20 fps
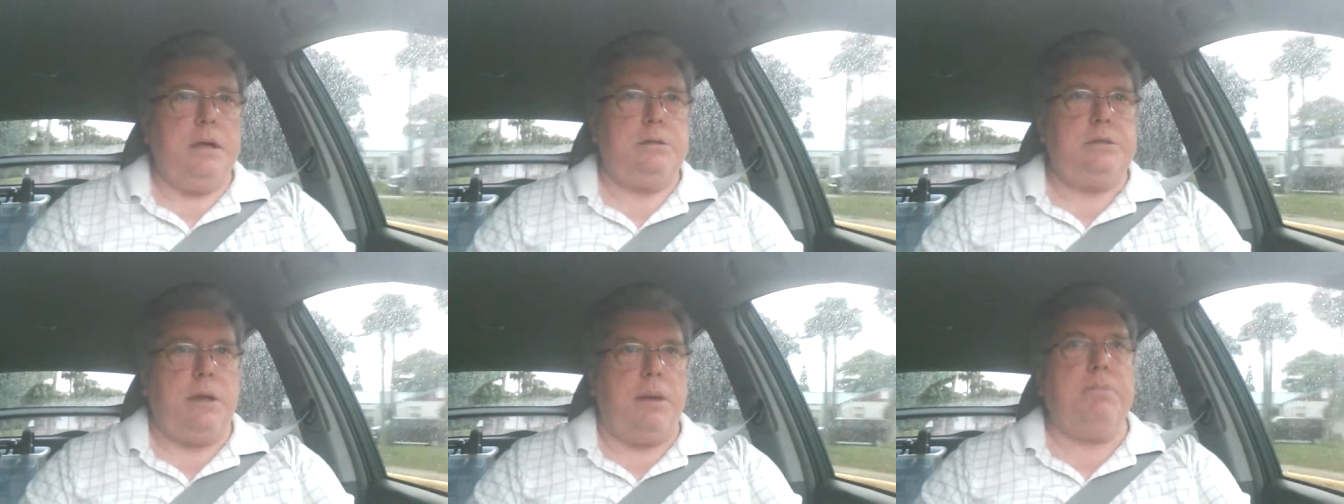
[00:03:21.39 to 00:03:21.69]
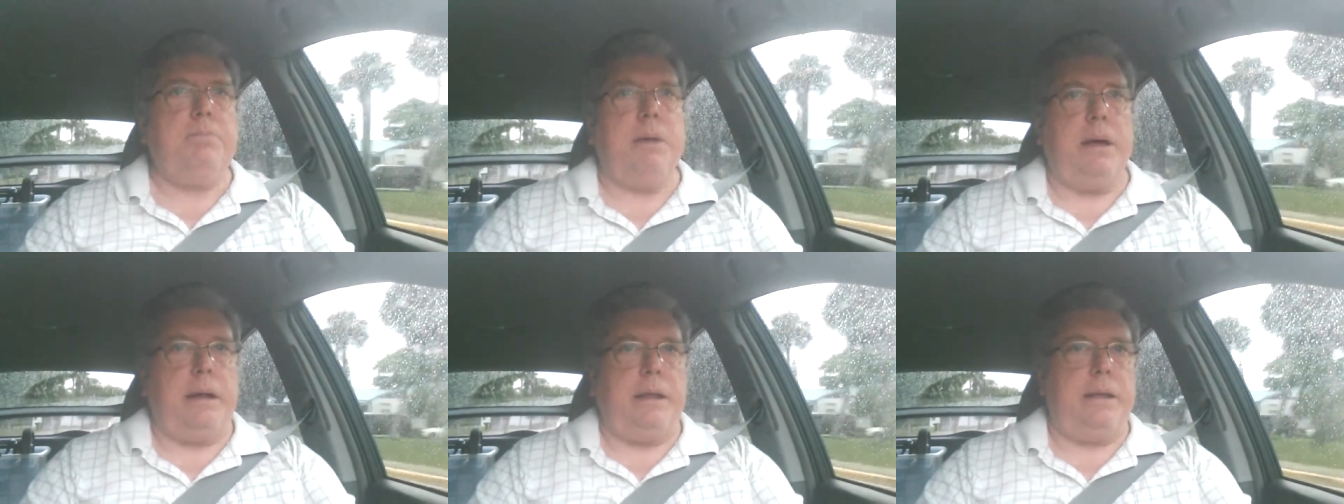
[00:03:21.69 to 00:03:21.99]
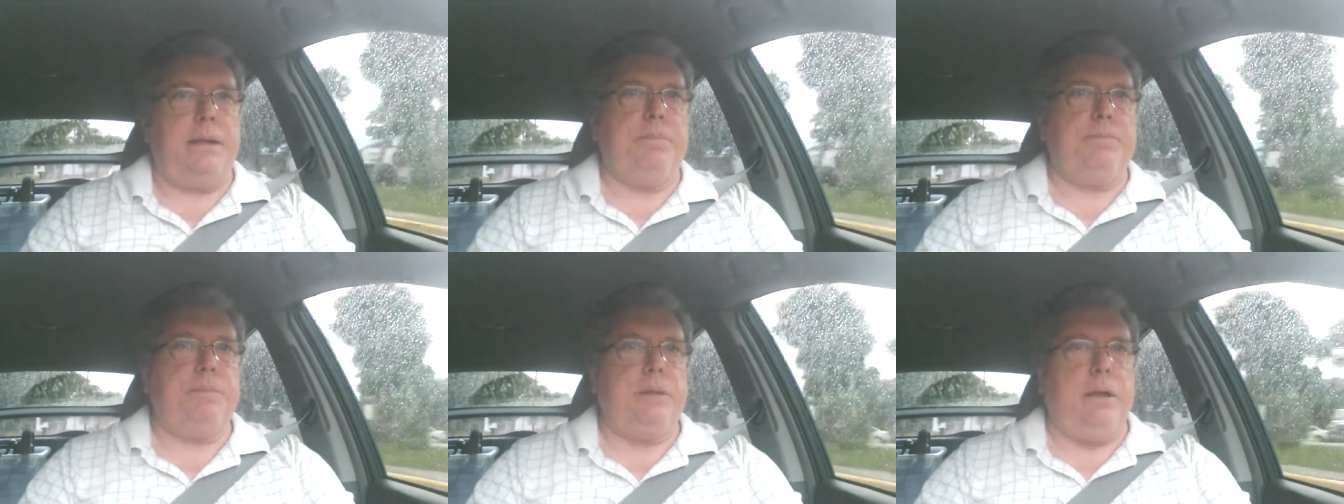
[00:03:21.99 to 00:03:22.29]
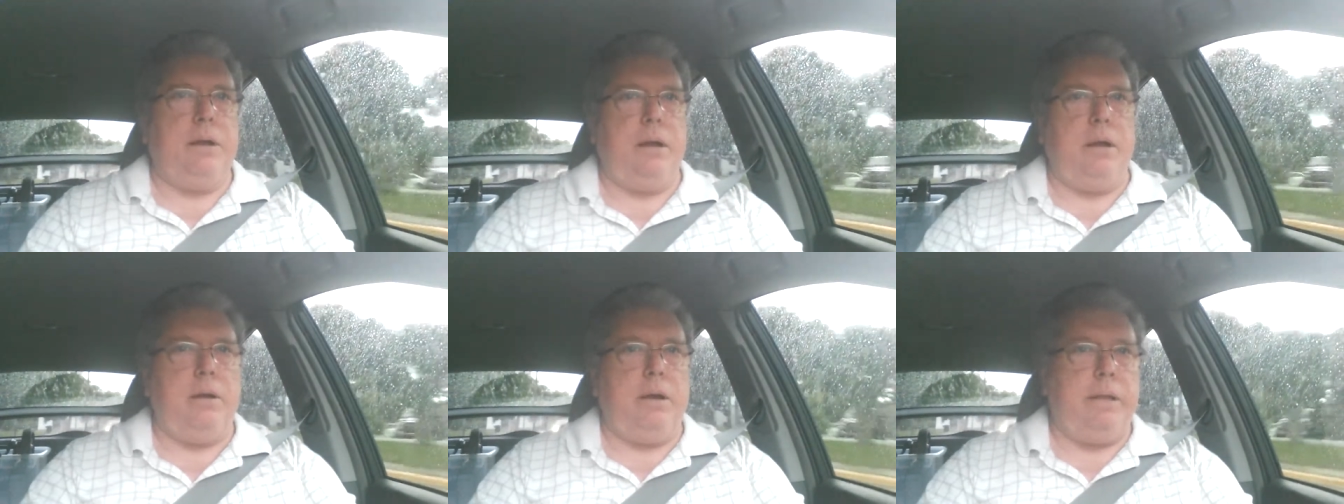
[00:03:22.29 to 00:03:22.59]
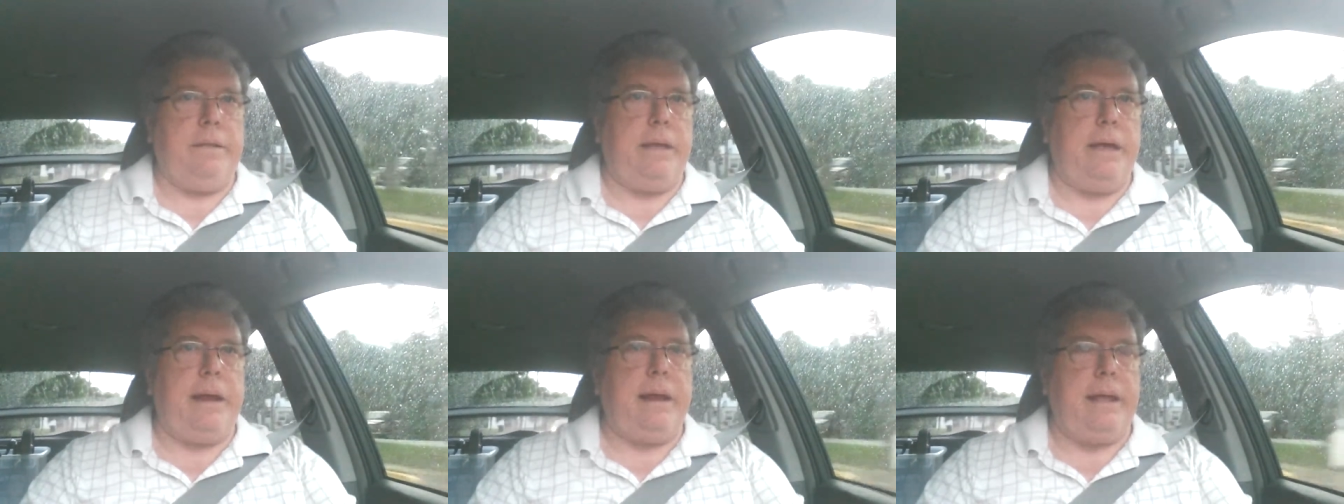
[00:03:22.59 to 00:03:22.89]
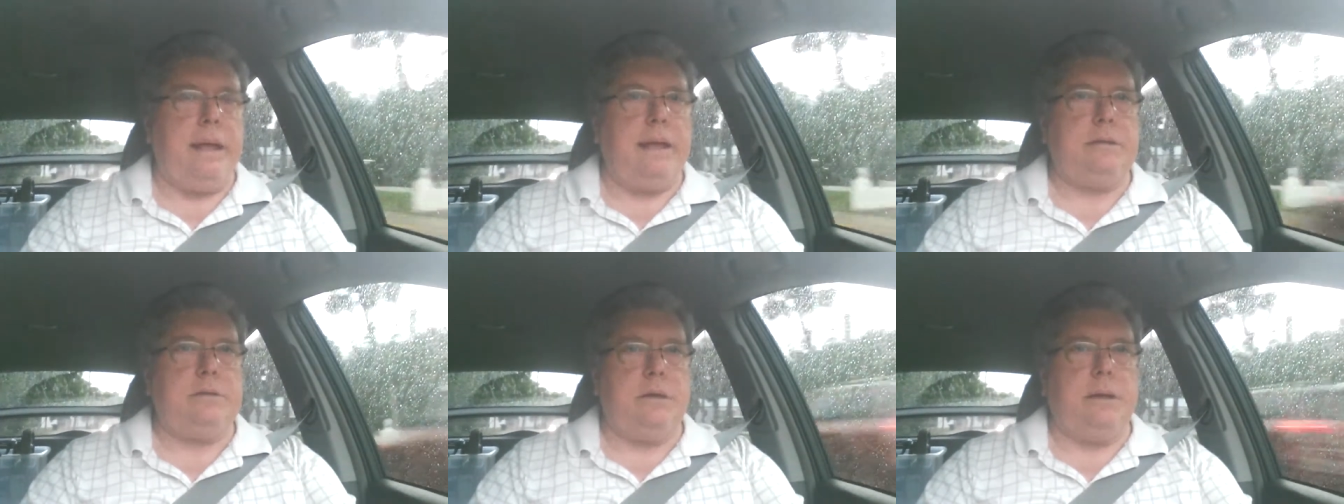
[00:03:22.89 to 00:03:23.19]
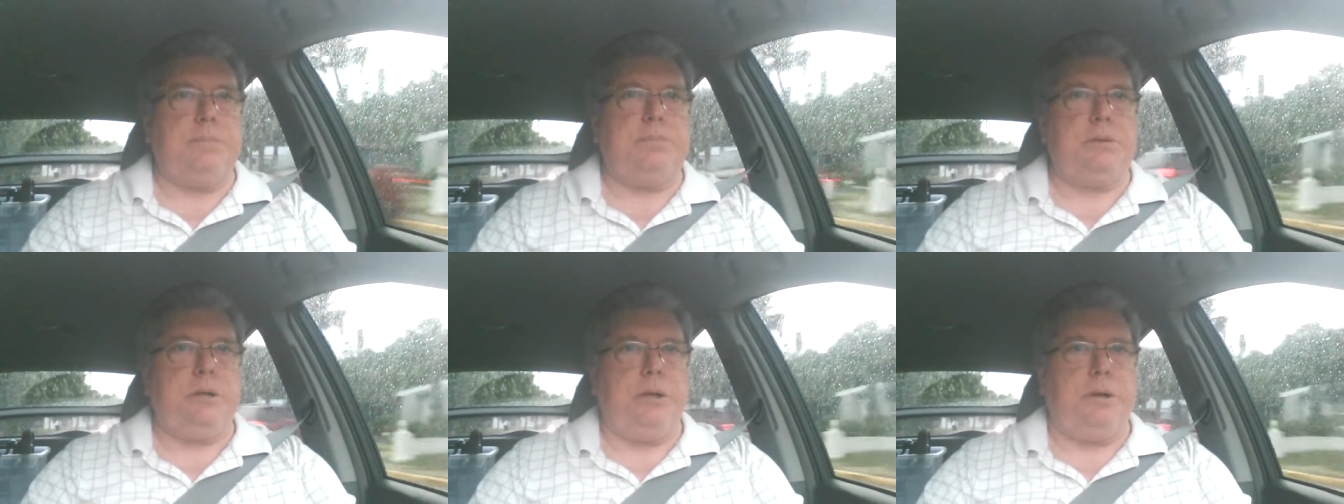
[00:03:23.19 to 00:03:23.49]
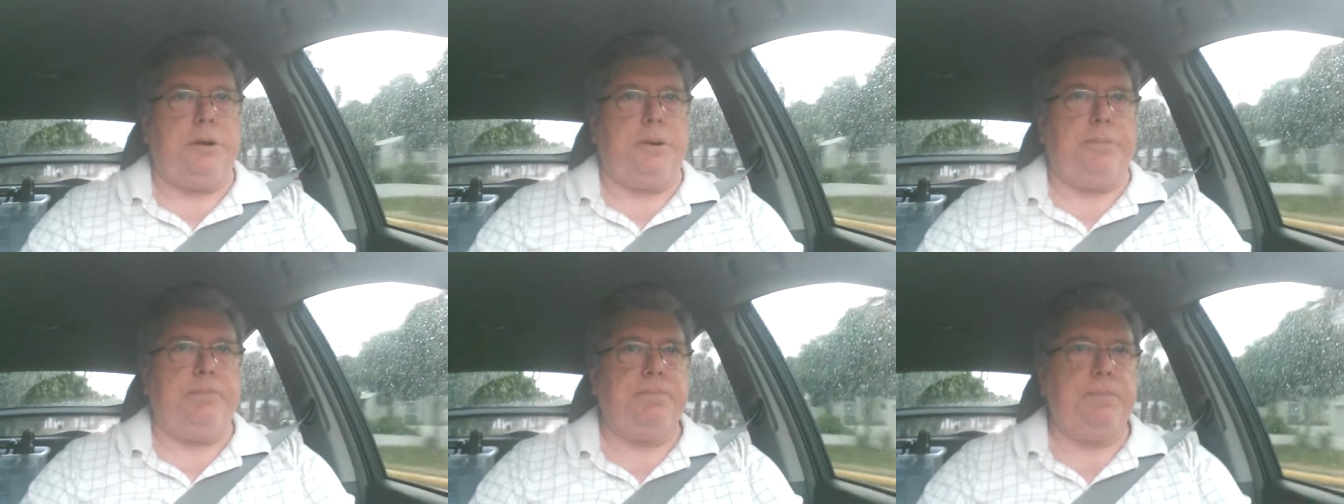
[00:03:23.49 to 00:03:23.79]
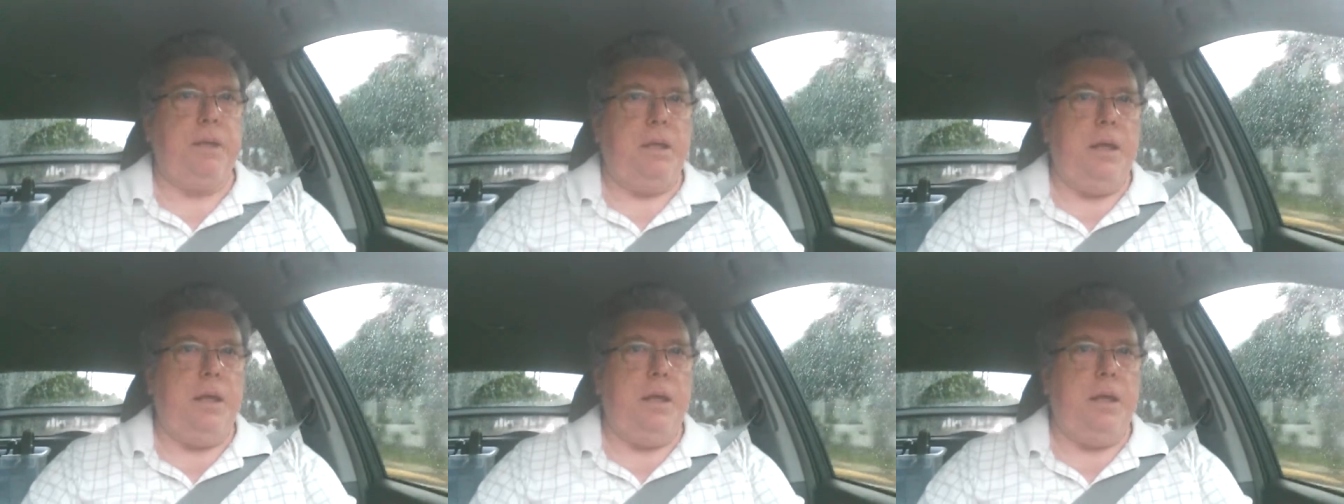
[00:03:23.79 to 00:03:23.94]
some money, you know, and that adds up too.